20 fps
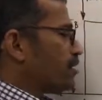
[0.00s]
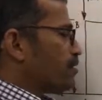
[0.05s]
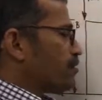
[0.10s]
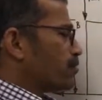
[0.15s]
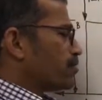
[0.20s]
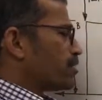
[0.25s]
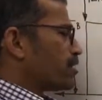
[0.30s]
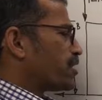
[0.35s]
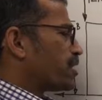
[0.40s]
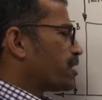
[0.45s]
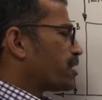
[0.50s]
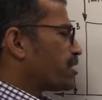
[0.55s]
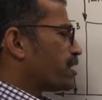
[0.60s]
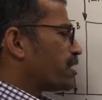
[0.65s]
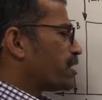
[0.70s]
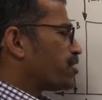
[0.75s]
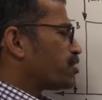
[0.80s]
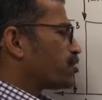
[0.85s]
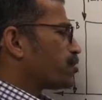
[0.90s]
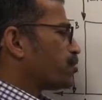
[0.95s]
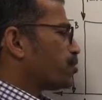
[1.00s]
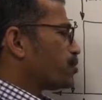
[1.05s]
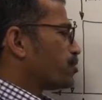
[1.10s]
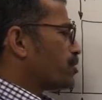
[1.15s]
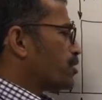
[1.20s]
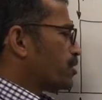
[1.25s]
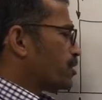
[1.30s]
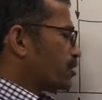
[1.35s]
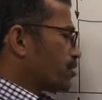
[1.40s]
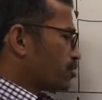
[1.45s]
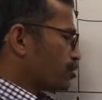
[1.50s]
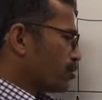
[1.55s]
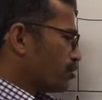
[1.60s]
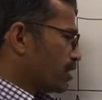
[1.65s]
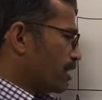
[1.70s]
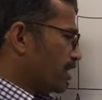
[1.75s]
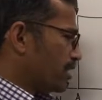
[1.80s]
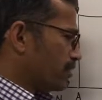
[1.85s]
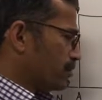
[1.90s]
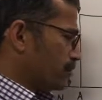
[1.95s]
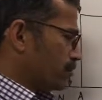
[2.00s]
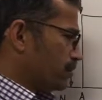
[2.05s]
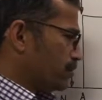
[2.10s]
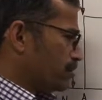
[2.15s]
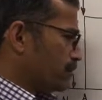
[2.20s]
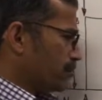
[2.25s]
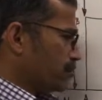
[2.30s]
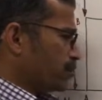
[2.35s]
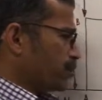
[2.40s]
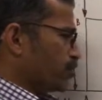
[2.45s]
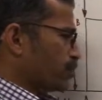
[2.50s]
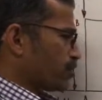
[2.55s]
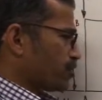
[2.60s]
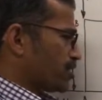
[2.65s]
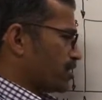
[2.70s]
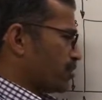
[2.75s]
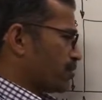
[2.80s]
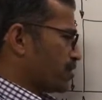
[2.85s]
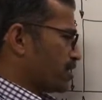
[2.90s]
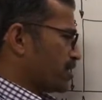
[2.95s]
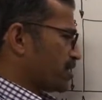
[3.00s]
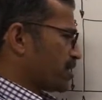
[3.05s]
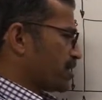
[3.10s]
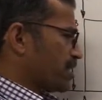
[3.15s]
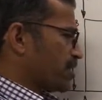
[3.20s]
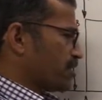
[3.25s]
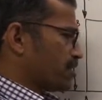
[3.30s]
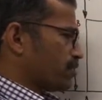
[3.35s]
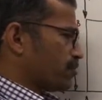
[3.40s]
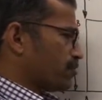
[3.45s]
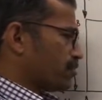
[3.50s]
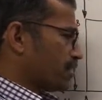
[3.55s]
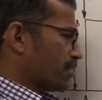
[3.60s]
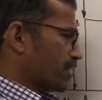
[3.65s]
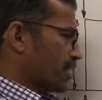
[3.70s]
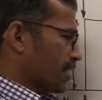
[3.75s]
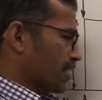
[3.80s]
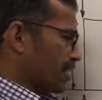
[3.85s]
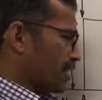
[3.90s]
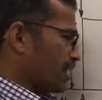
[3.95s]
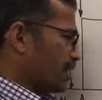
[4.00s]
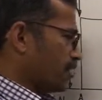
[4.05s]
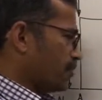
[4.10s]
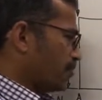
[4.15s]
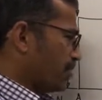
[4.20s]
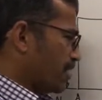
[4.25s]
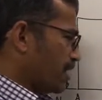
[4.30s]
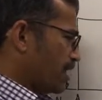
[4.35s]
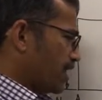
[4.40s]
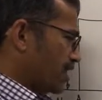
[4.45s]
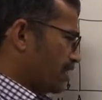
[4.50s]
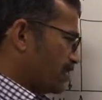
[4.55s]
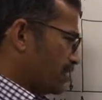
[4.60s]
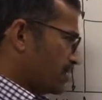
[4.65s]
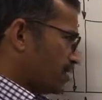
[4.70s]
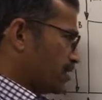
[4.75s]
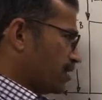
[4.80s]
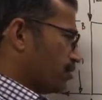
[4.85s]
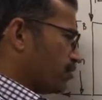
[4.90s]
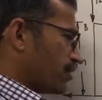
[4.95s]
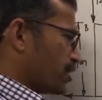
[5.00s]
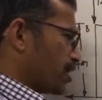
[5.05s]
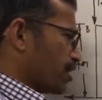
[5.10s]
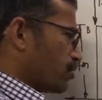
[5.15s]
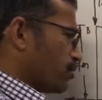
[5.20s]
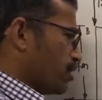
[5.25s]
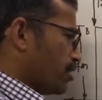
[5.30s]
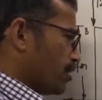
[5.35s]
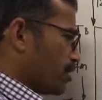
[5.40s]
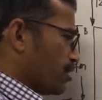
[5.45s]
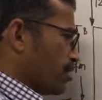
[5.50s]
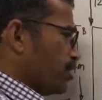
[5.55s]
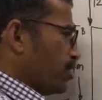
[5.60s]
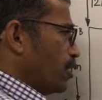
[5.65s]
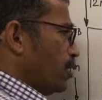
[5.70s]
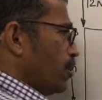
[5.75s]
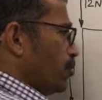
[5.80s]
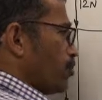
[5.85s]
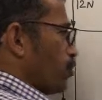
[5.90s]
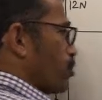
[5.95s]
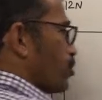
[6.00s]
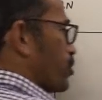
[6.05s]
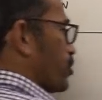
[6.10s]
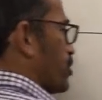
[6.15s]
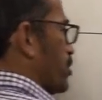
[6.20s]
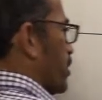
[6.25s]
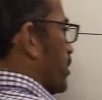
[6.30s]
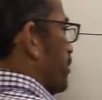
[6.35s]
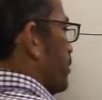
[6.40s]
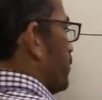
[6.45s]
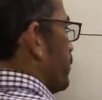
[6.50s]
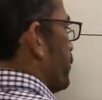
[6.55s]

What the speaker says: We'll take a ratio so that force F gets cancelled. We'll get angle alpha and easily we'll get what? Force F.